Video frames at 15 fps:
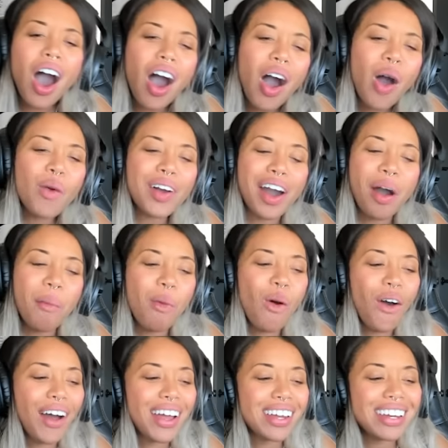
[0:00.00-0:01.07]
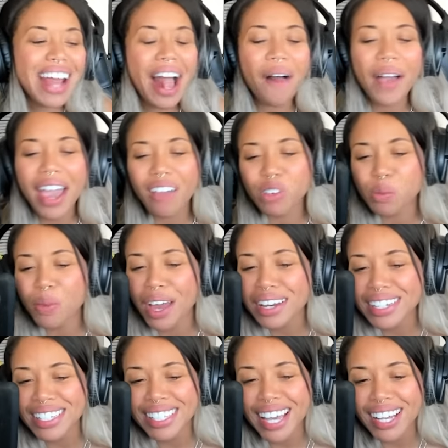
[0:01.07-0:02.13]
Oh, come on. Now
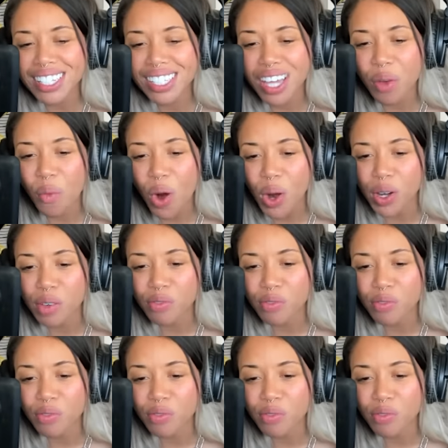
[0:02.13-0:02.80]
everybody says they weren't